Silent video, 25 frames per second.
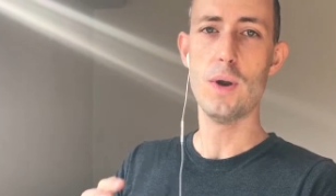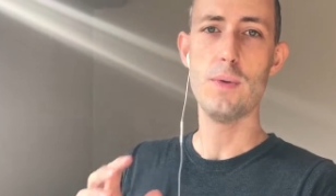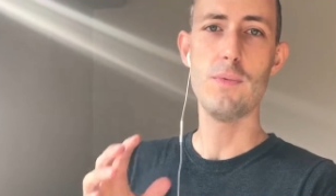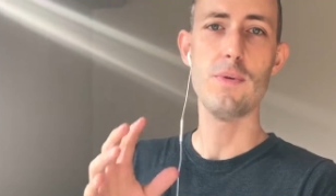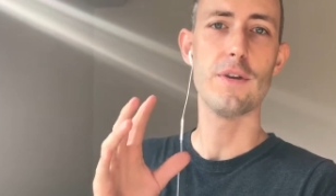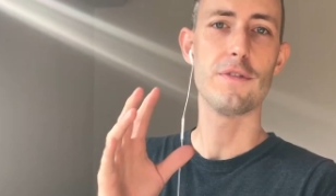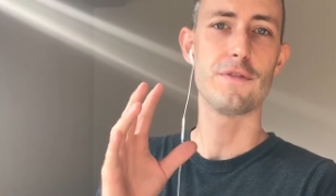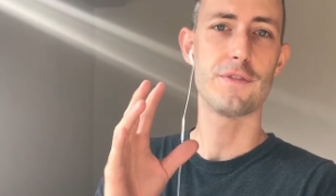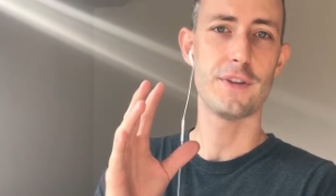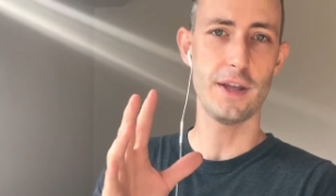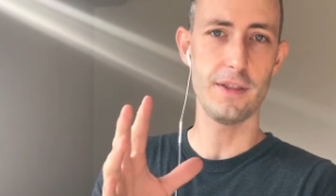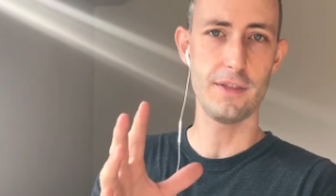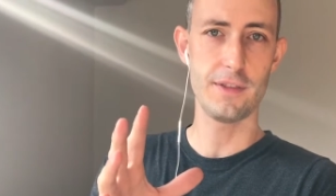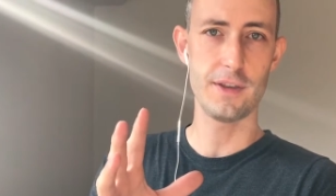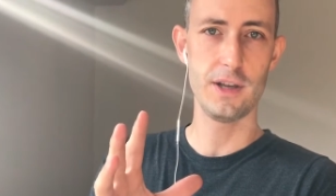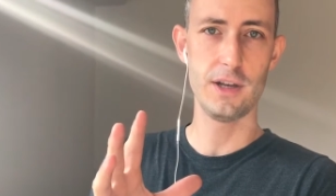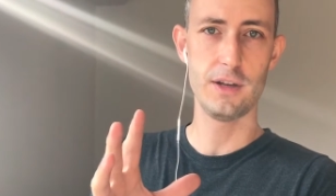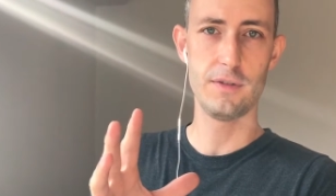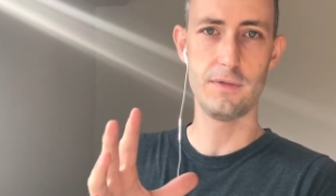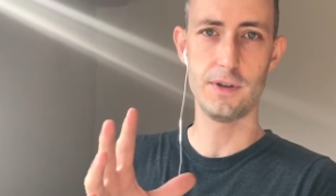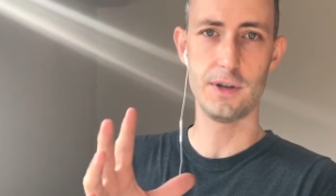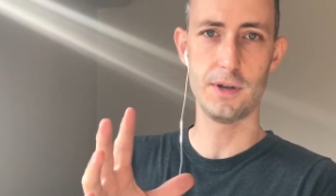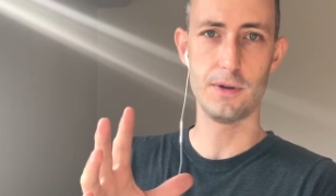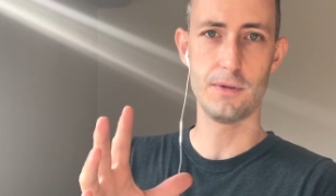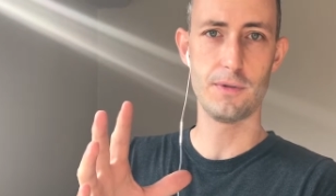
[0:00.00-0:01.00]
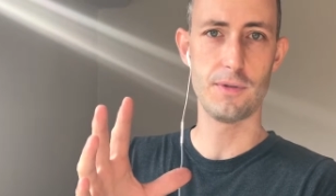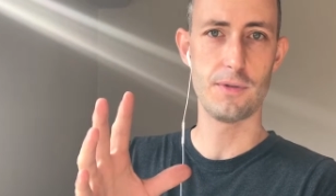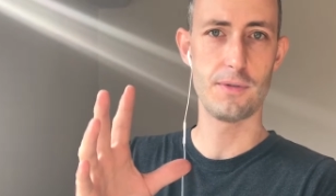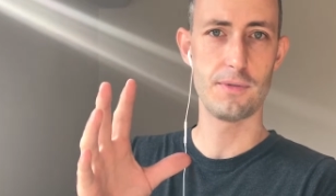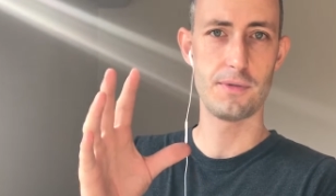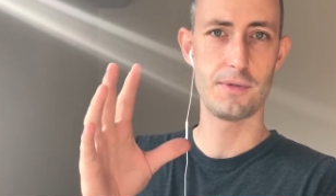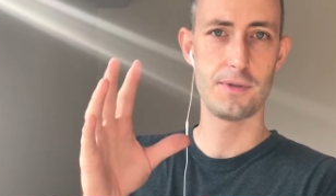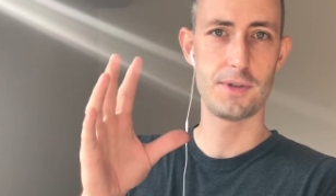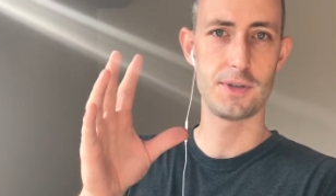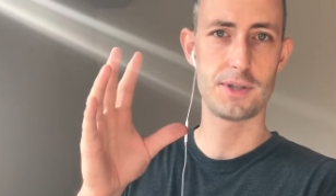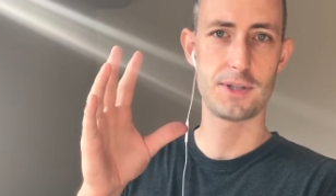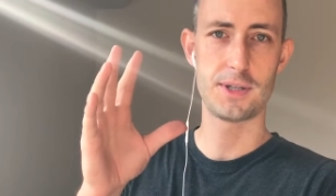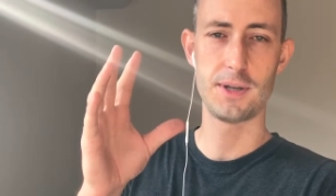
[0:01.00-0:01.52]
When we have done the interview,
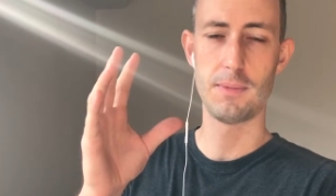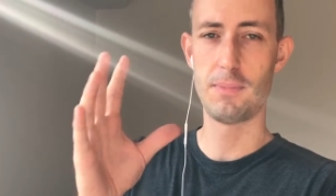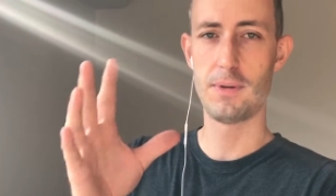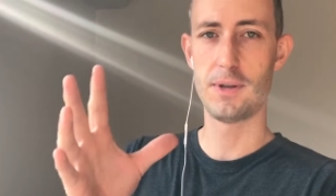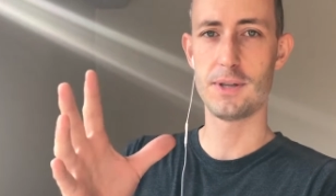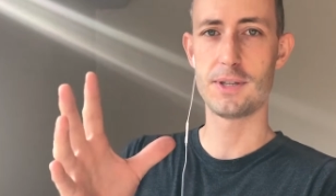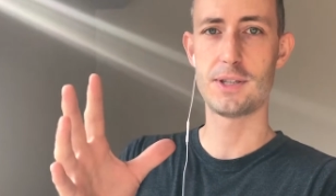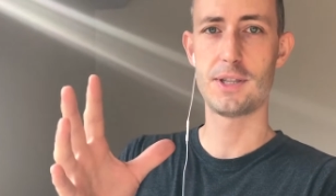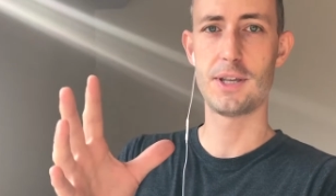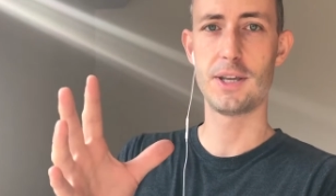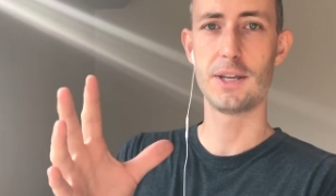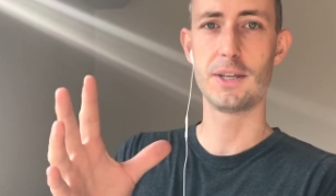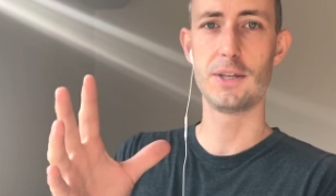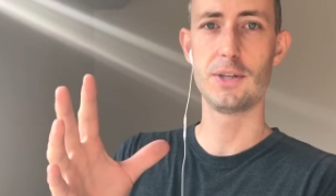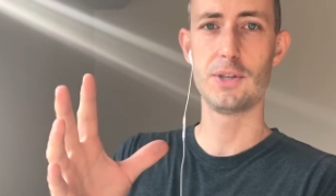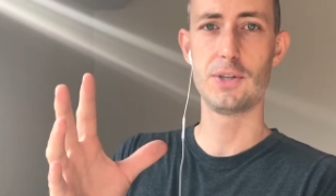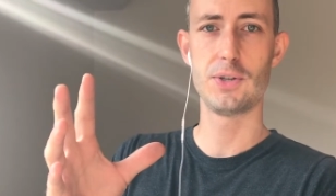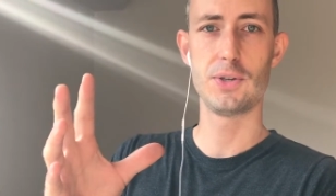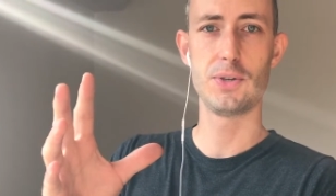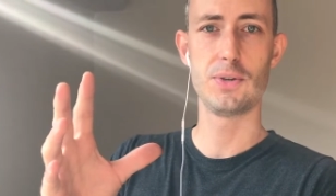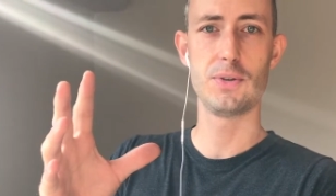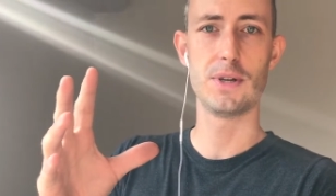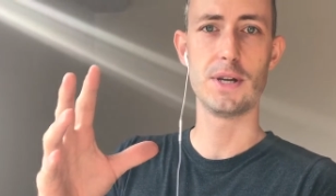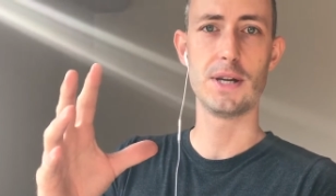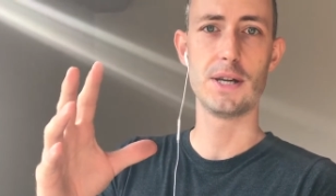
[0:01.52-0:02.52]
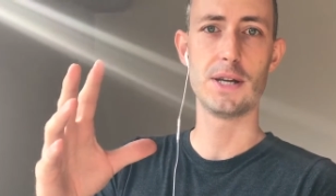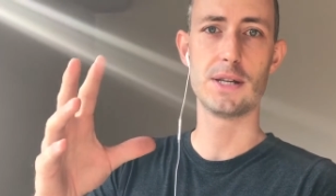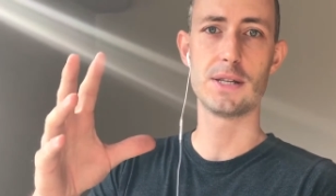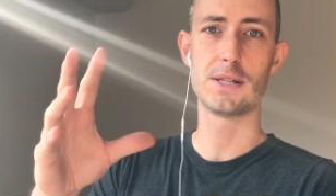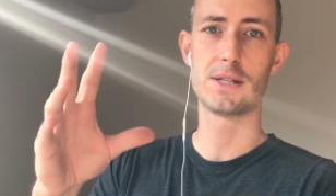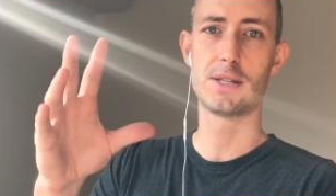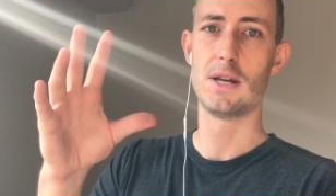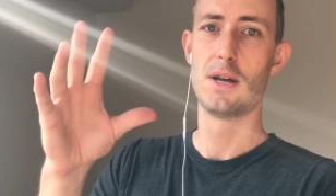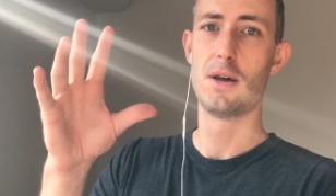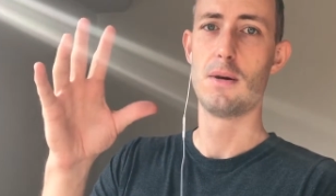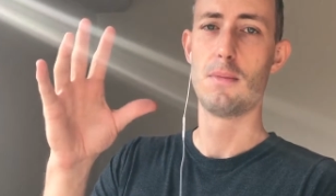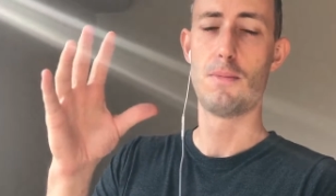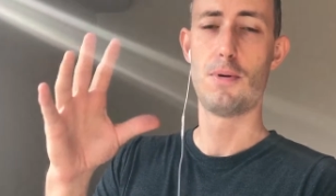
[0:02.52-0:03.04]
the simplest thing you do
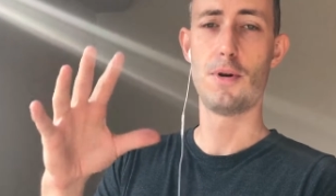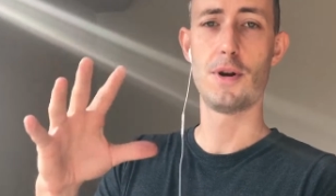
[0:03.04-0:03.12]
is